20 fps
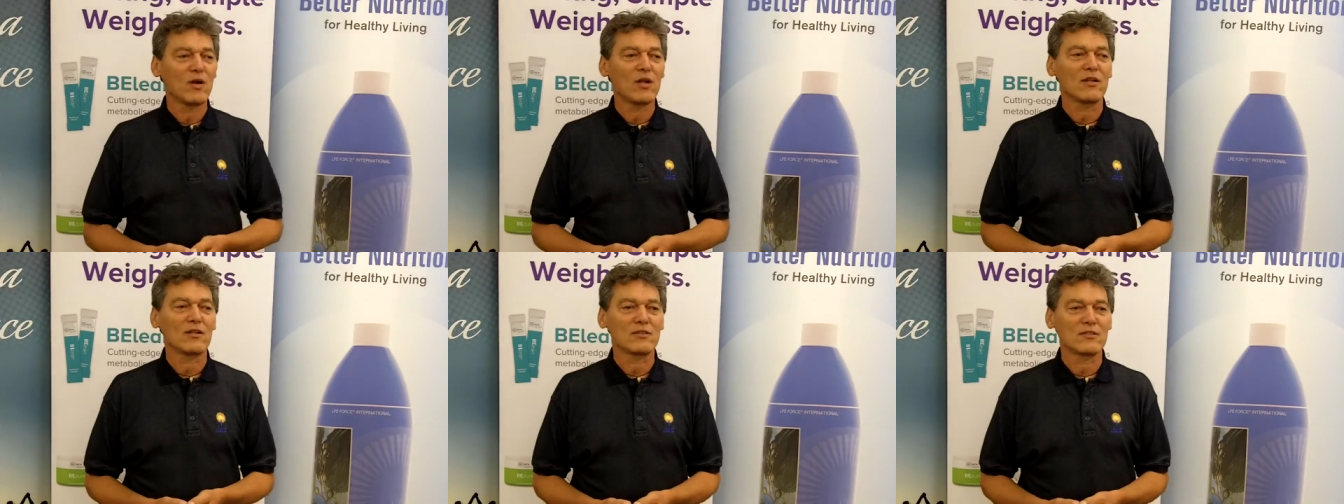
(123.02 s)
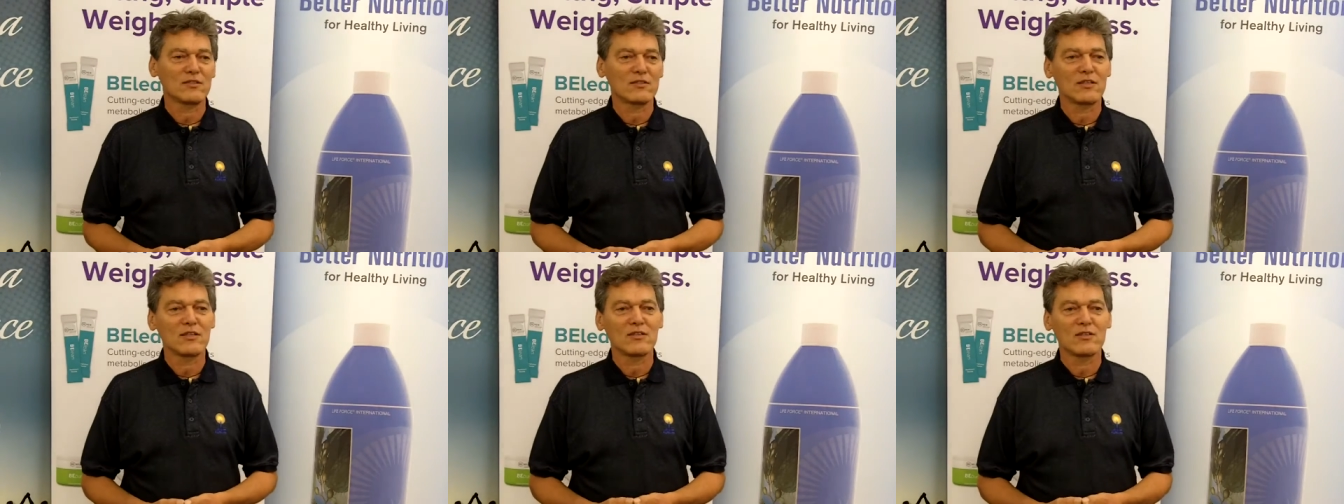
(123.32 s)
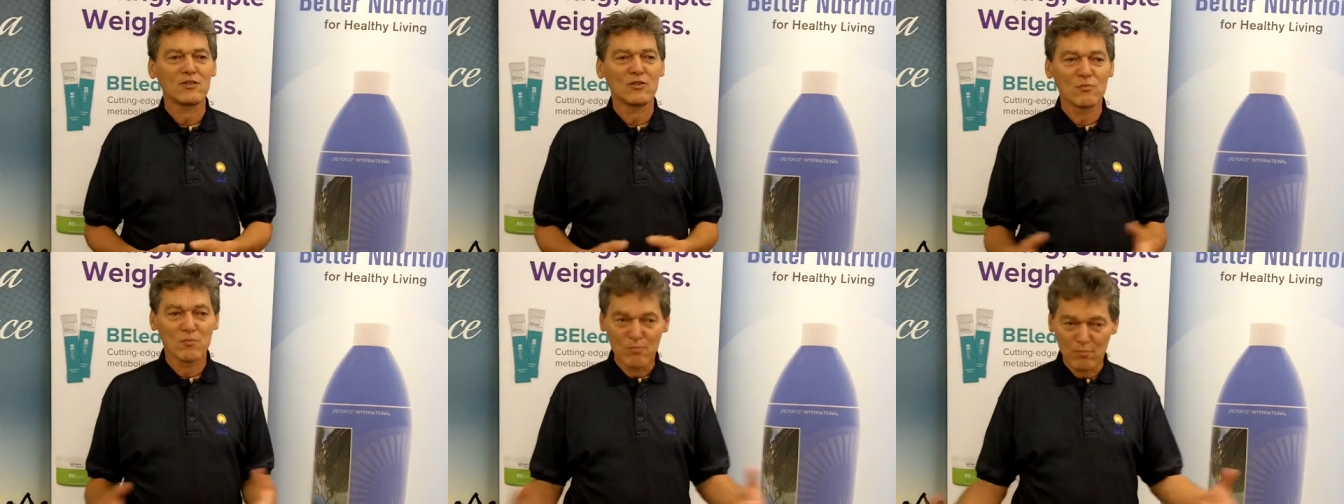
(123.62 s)
wealth
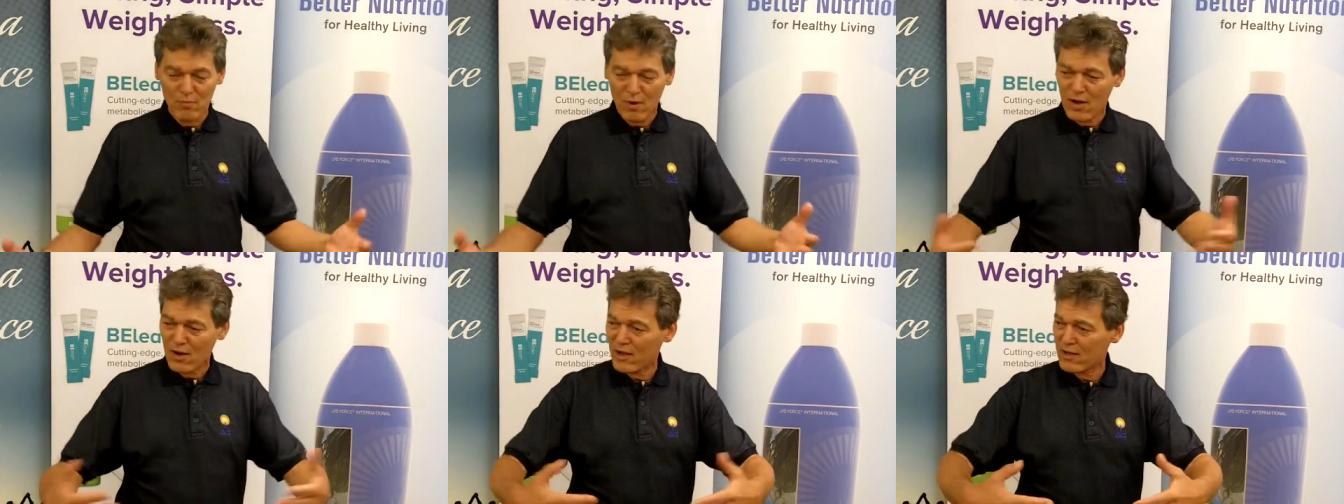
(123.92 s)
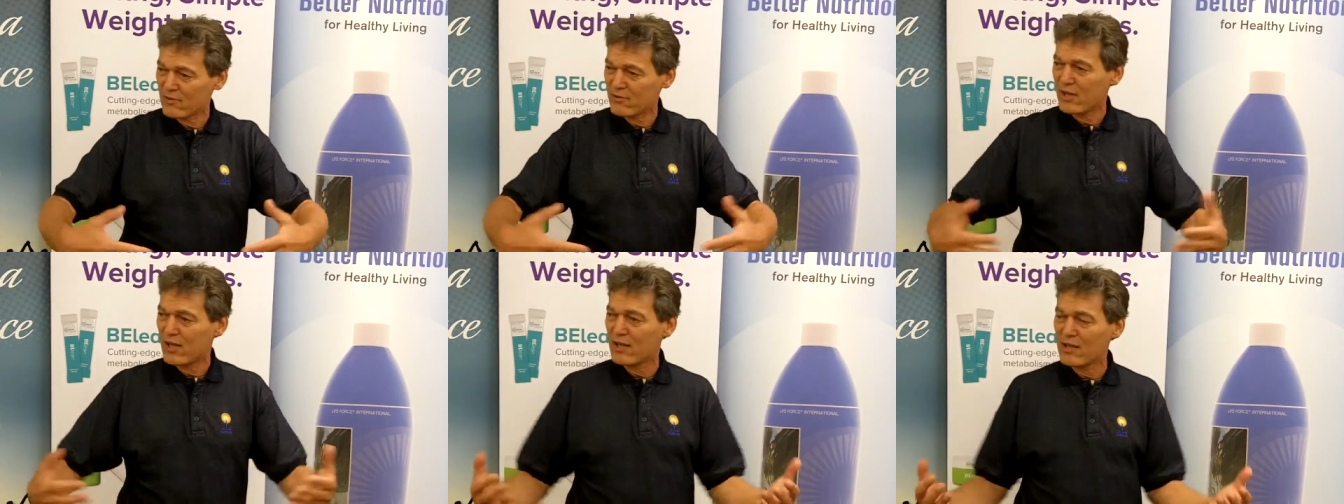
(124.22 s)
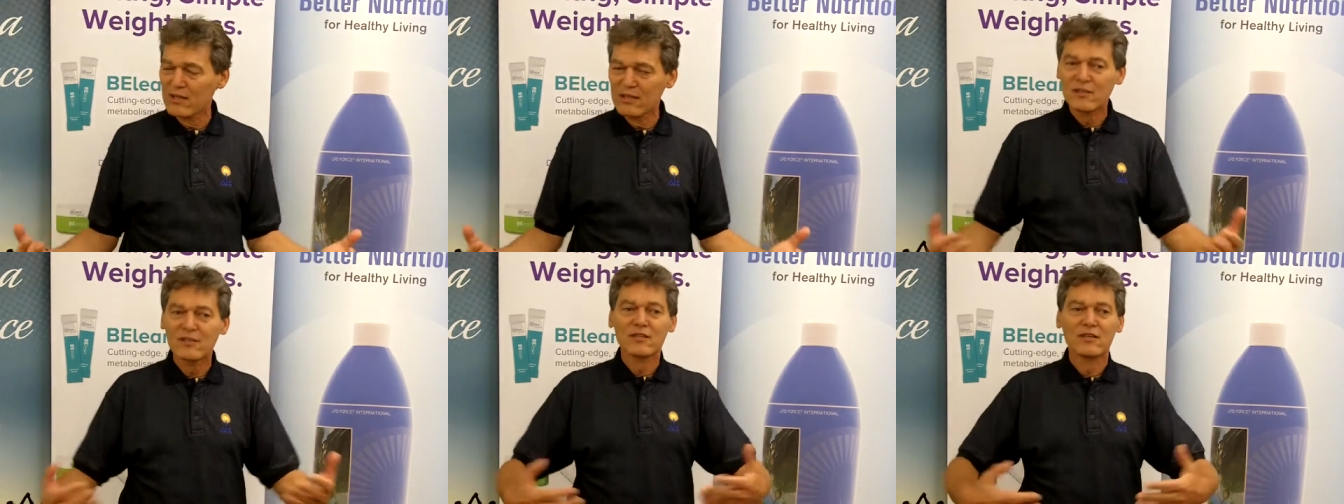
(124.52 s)
into my
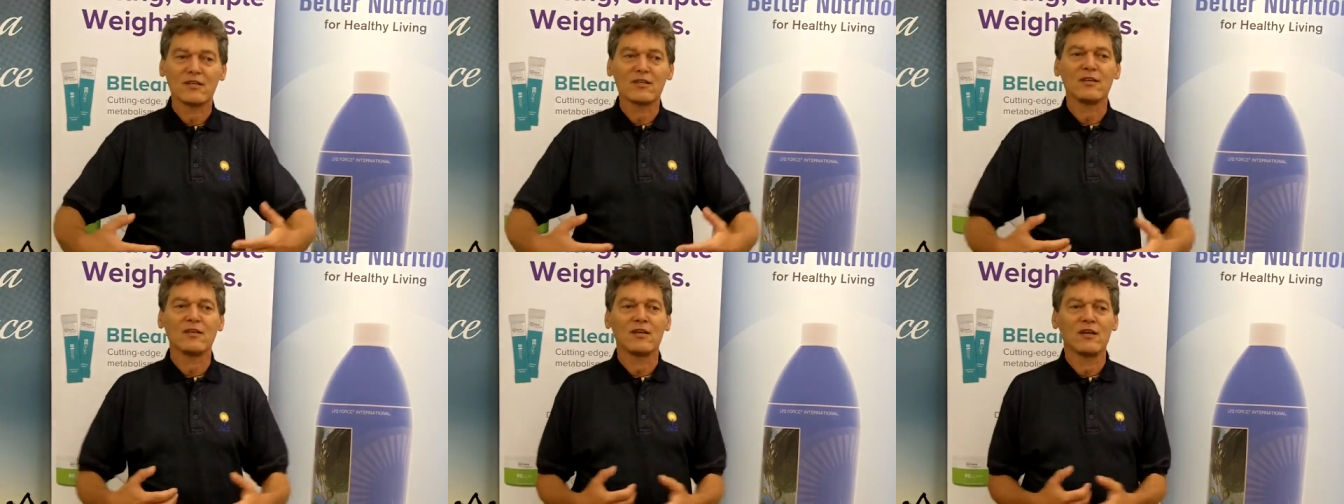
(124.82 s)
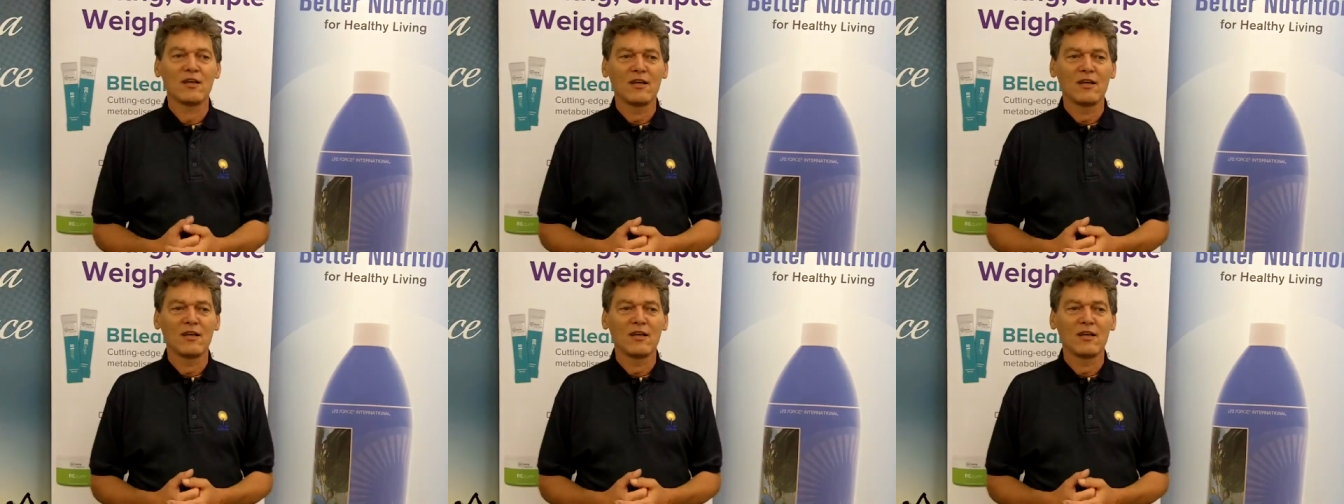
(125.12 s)
reality.